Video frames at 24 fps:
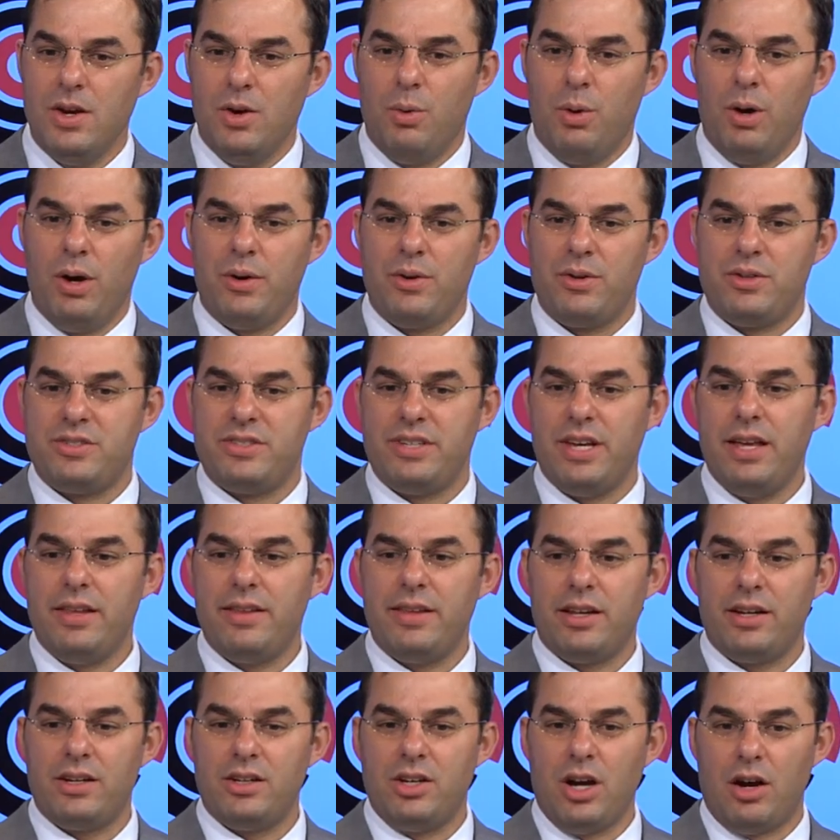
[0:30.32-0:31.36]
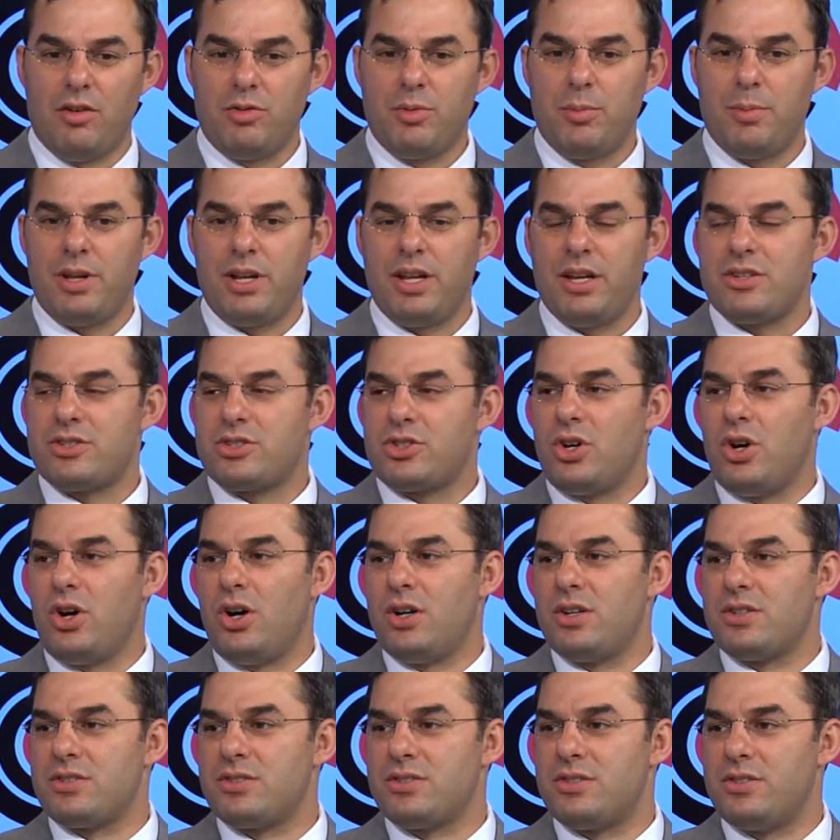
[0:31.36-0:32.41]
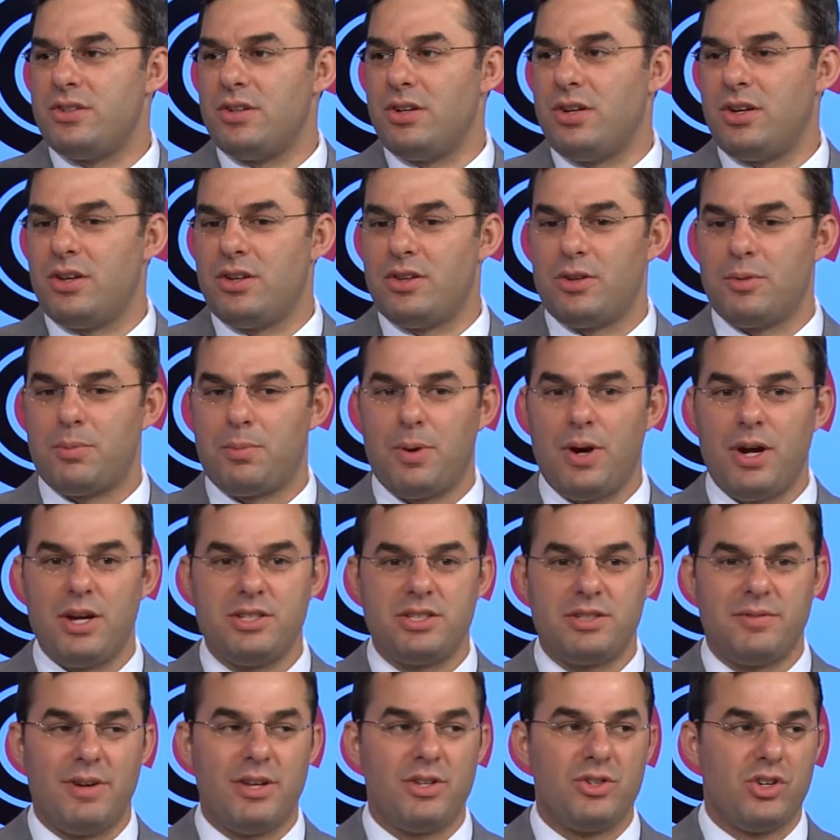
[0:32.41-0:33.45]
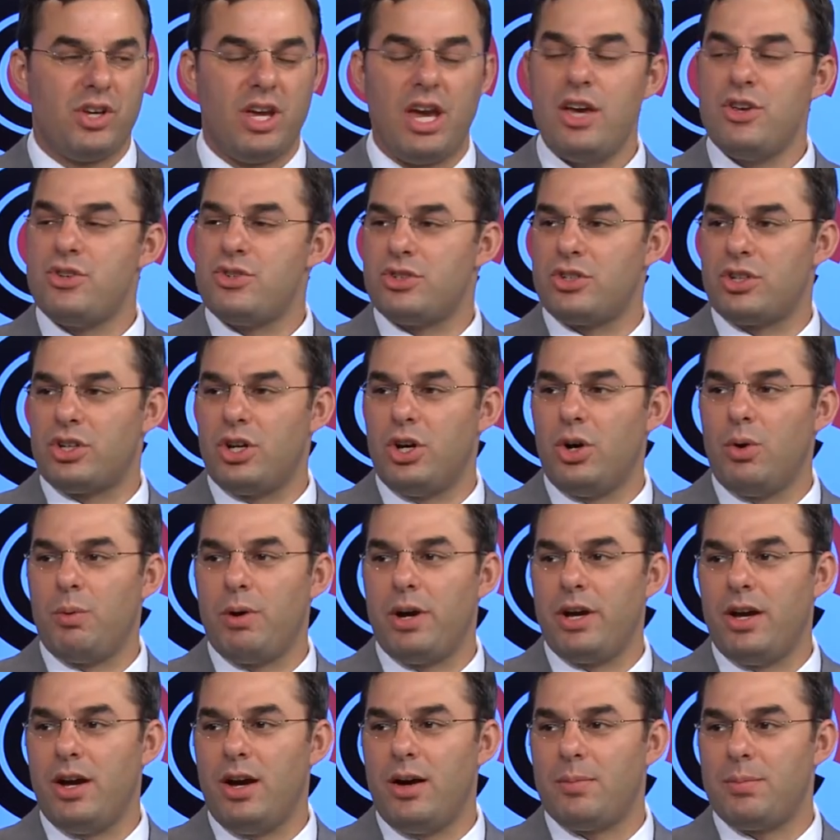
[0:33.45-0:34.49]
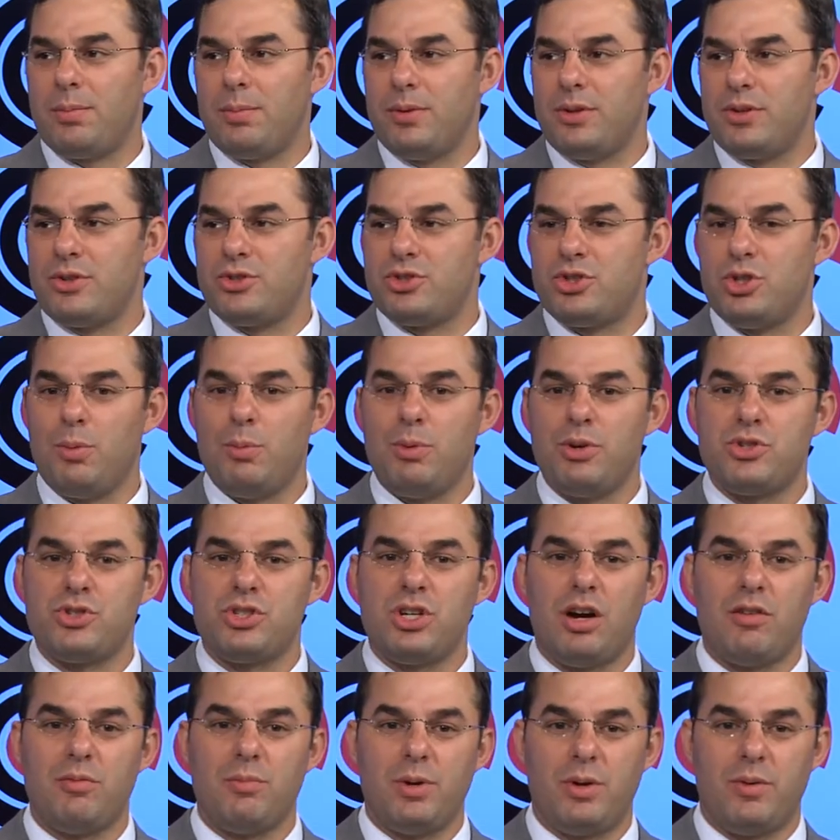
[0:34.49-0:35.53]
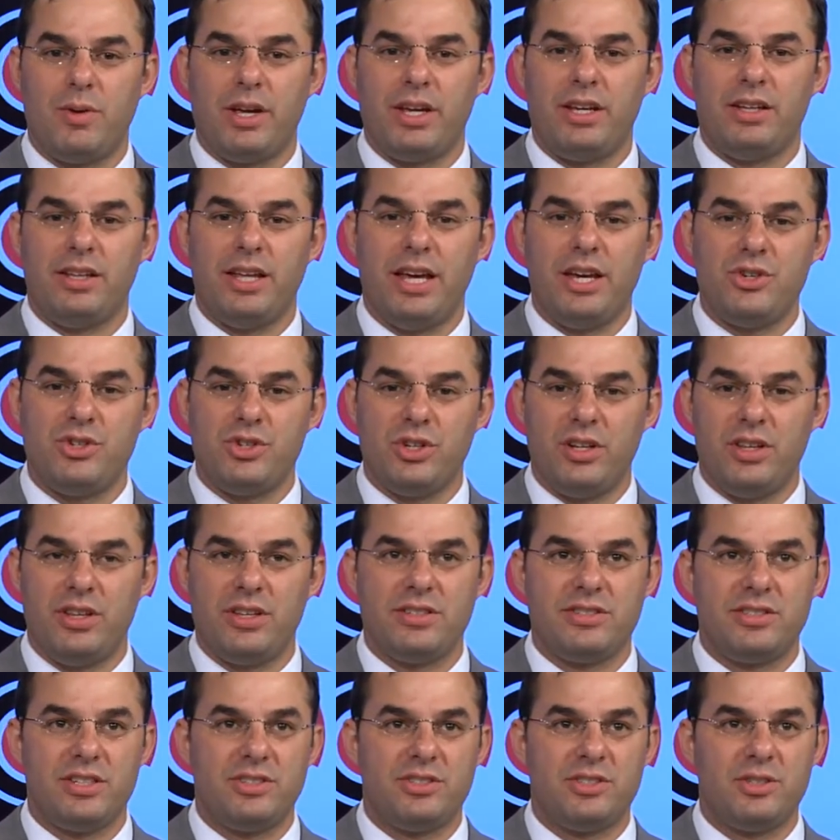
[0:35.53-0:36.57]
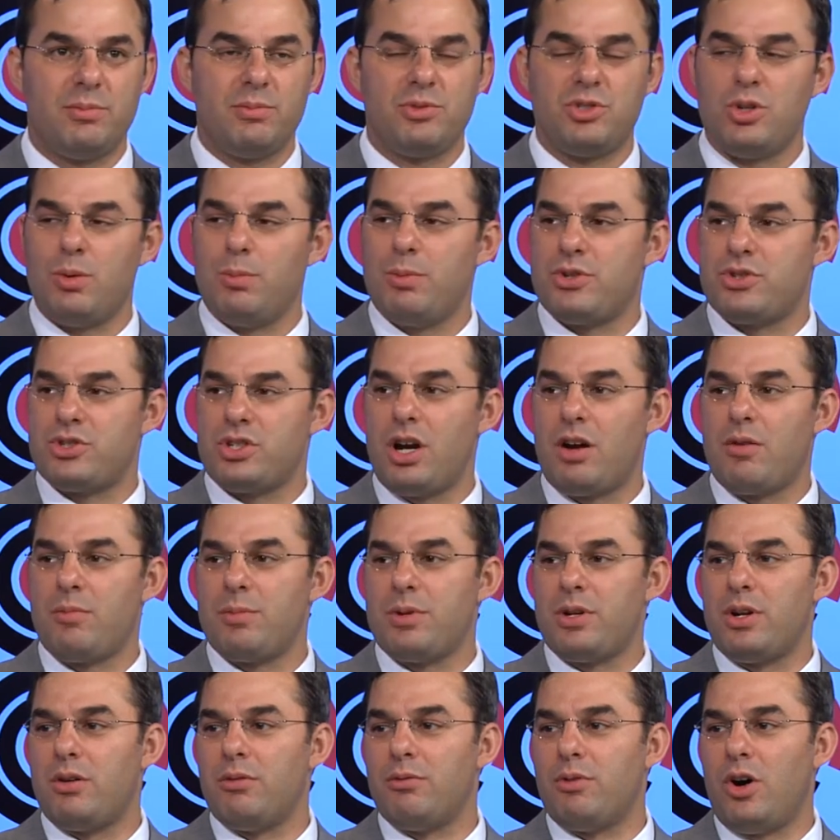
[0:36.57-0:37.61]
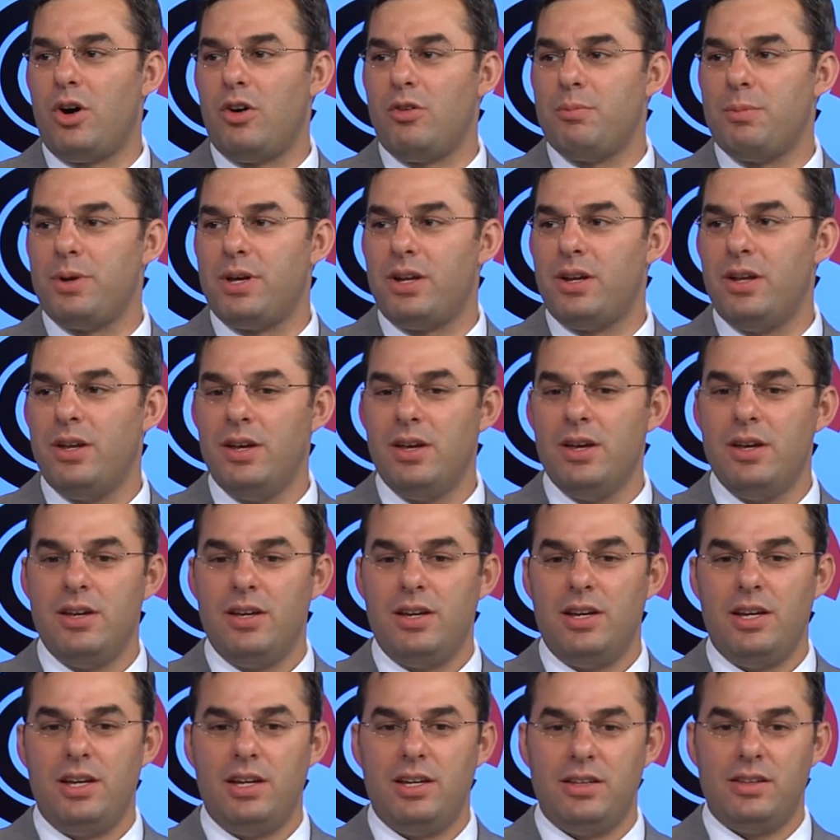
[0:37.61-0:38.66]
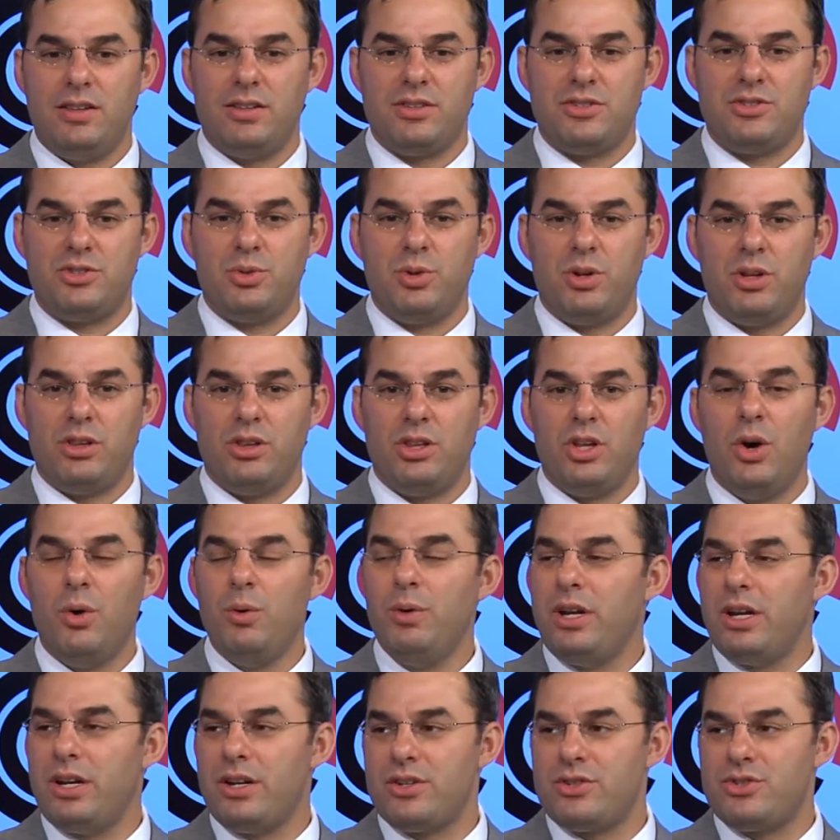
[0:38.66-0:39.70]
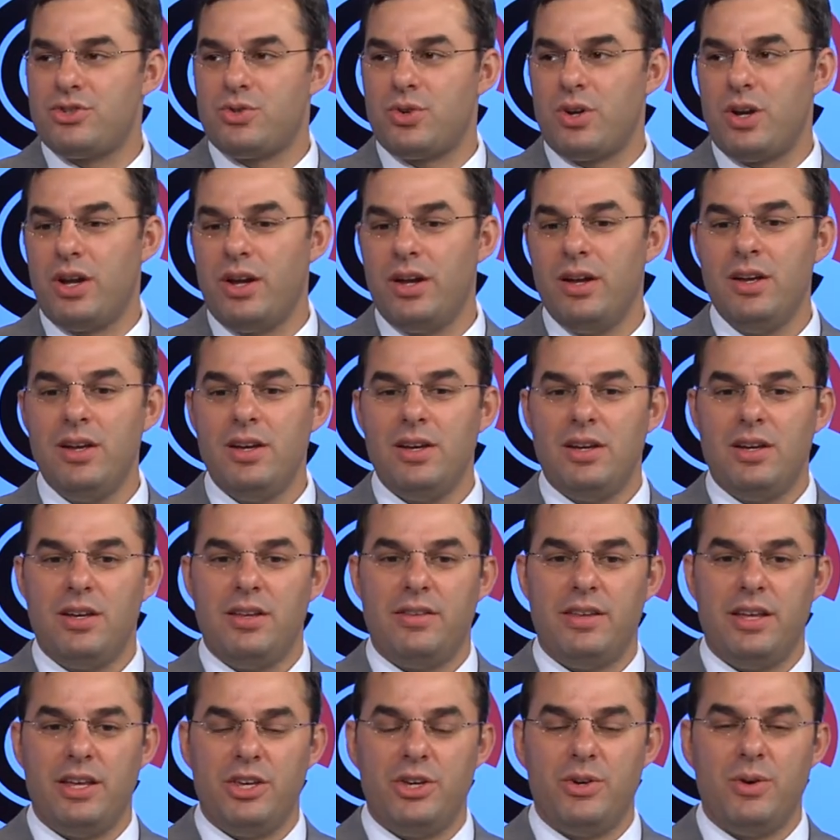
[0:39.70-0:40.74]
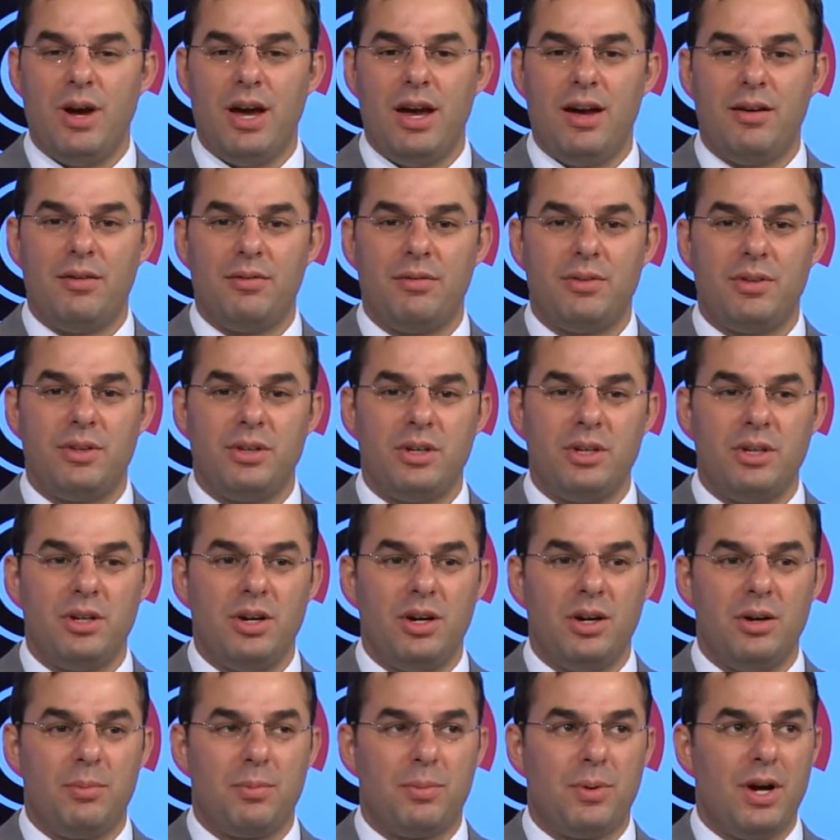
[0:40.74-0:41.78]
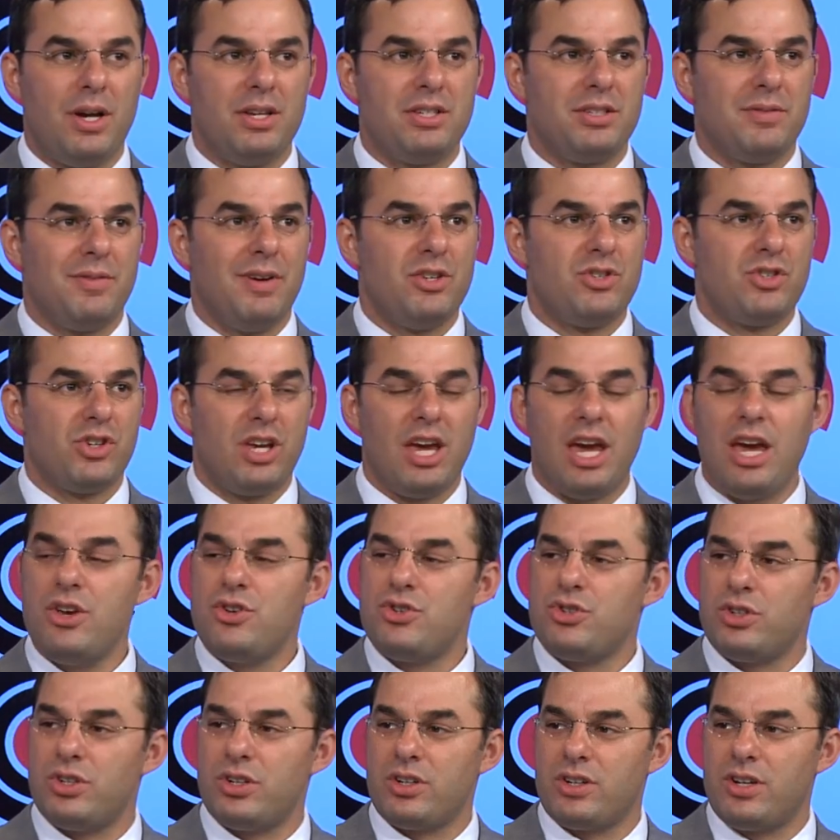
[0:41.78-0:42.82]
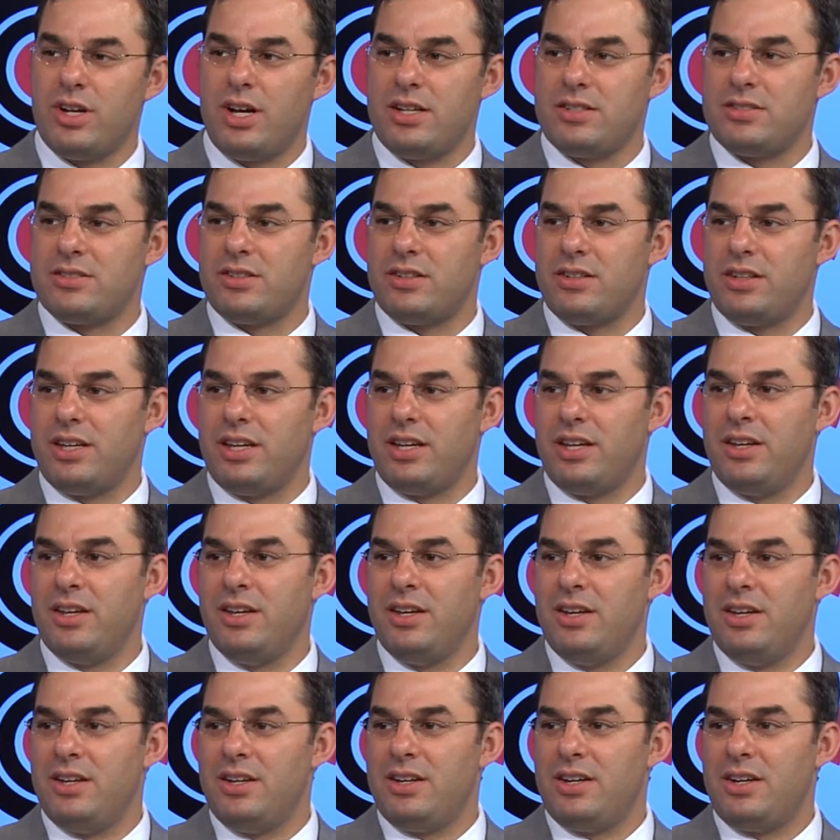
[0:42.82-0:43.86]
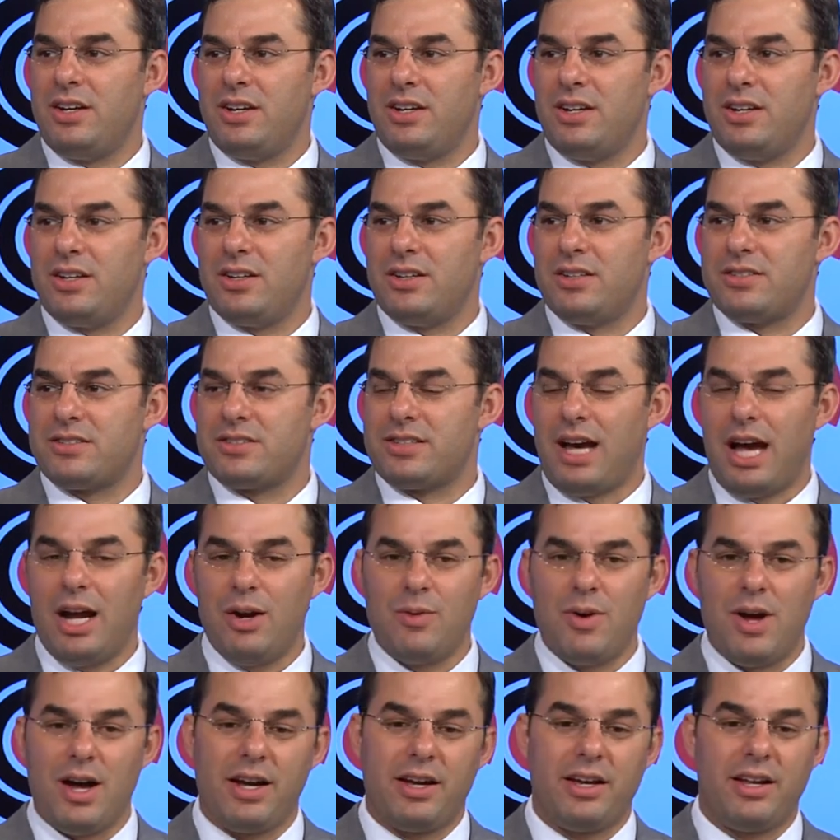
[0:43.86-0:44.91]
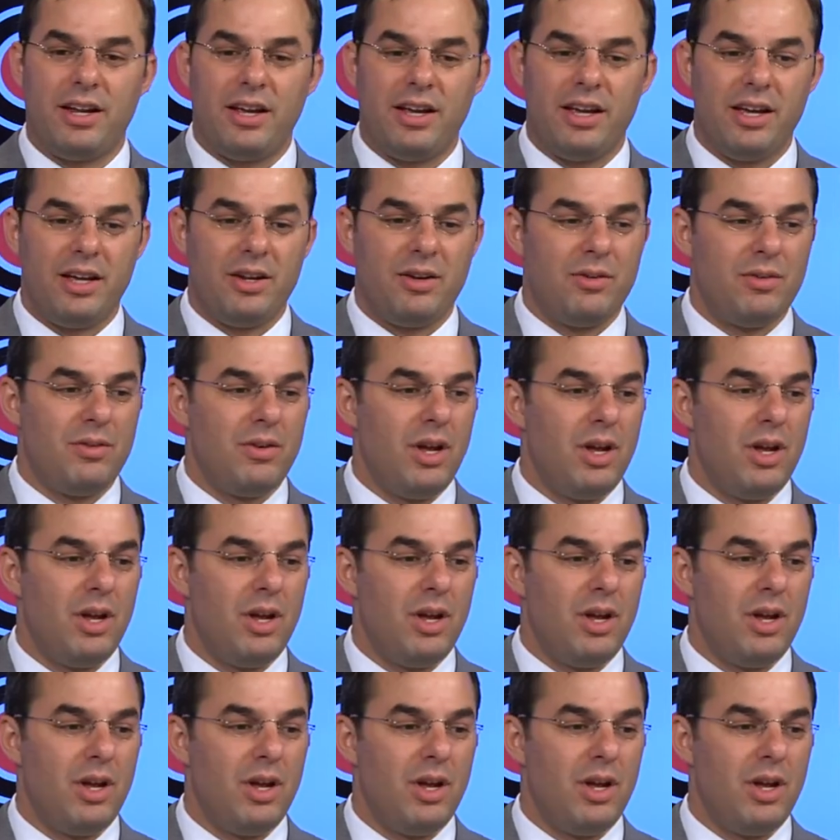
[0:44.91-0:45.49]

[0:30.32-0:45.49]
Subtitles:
Well, I would say that government has caused the price of education to go way up. There's so much government regulation in the system, so much government involvement in the student loan industry, that you have the price of education constantly skyrocketing.